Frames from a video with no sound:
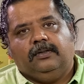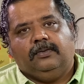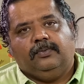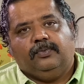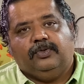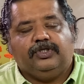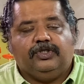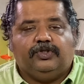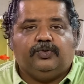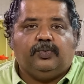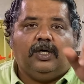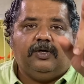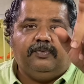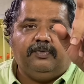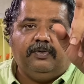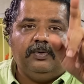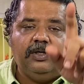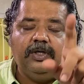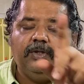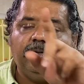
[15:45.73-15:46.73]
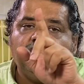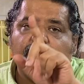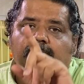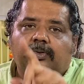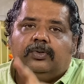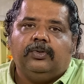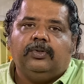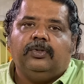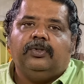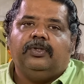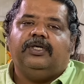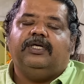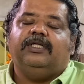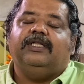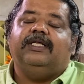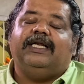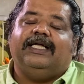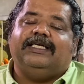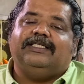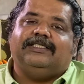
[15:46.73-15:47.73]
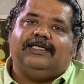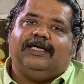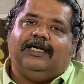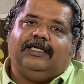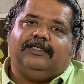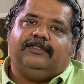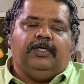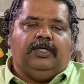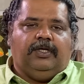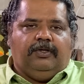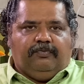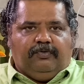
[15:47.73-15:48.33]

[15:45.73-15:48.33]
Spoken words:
which is what we will do in the next class.